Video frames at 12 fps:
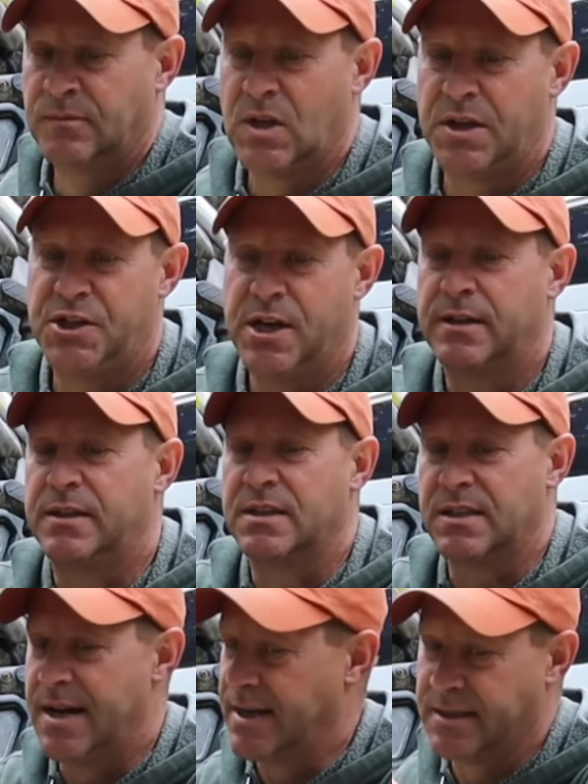I checked
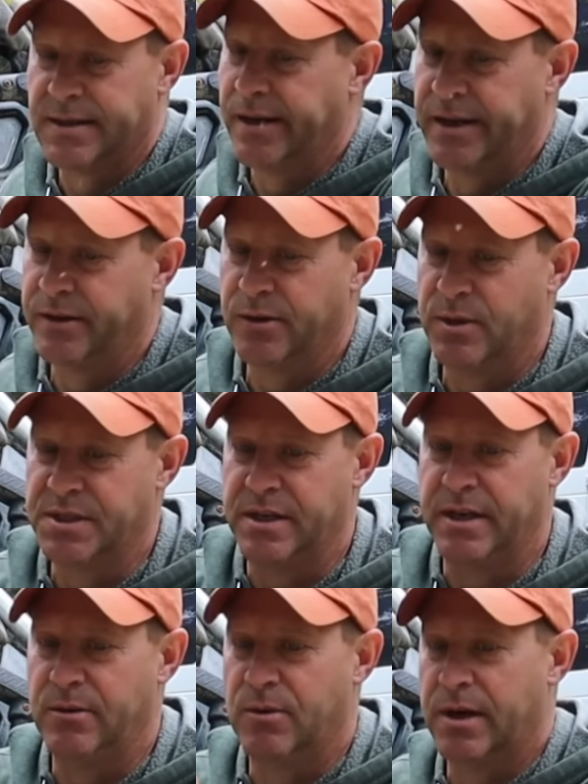this last night and there wasn't
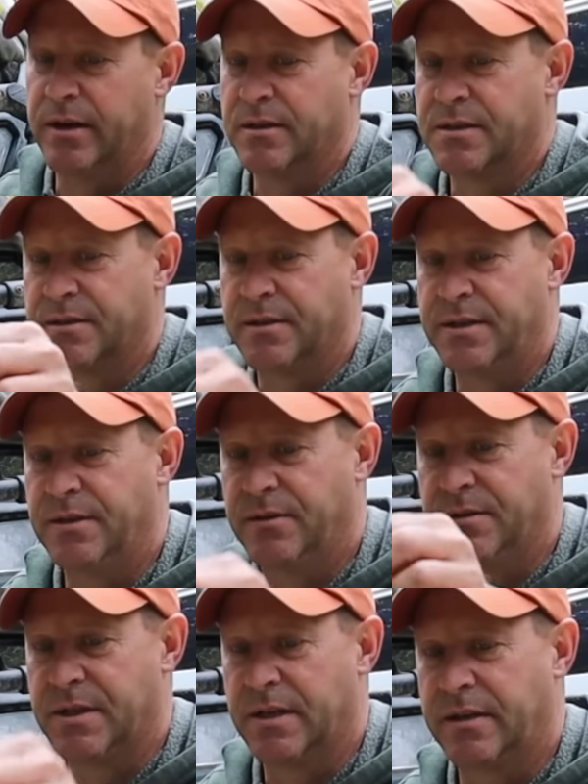any water, so I know
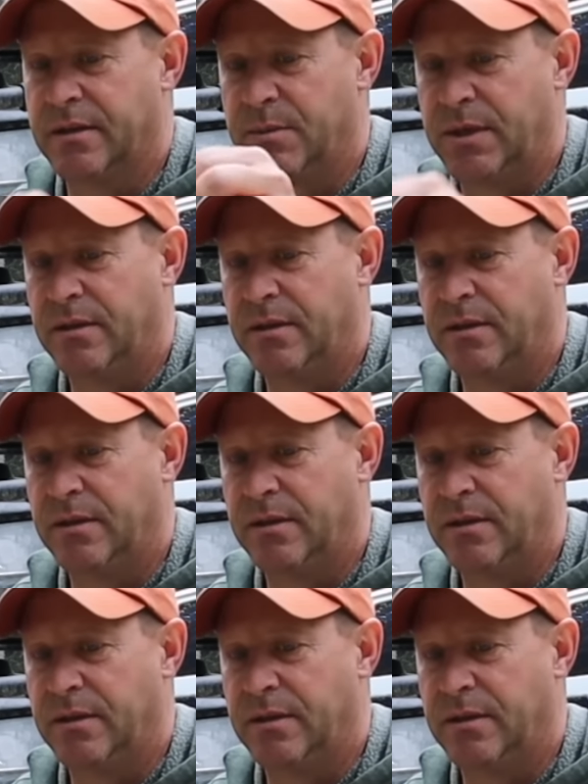there's not going to be.